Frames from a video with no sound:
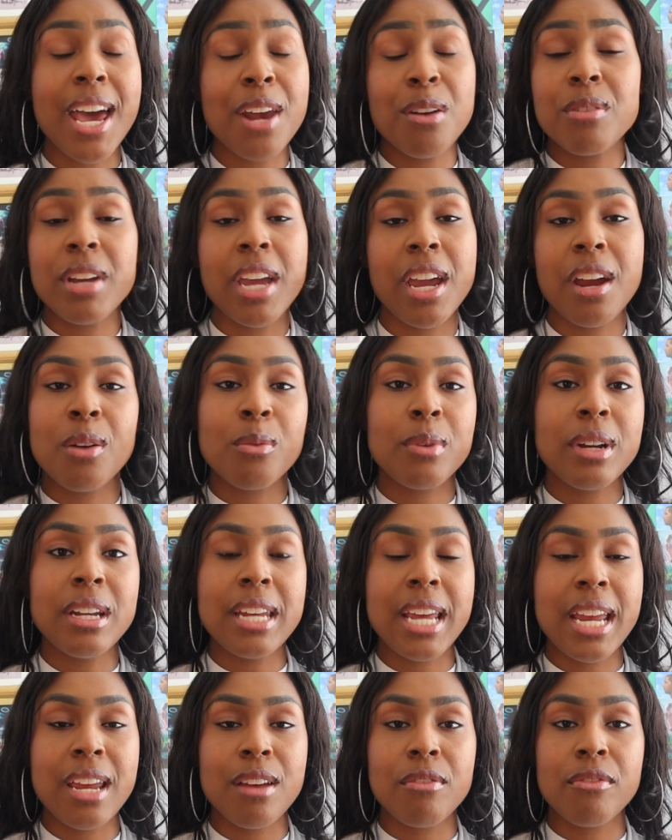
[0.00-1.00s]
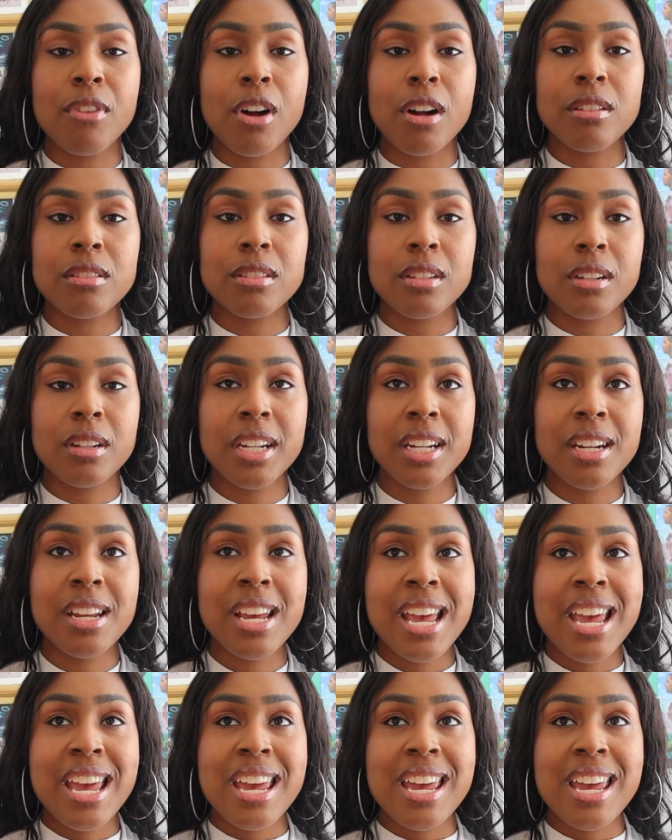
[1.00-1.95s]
I don't care what day it falls on.